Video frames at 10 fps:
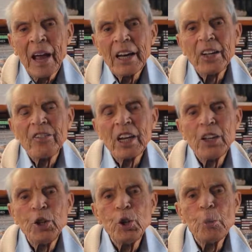And he
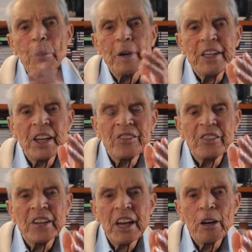said, You
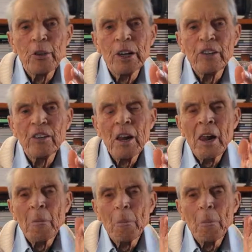predestinarians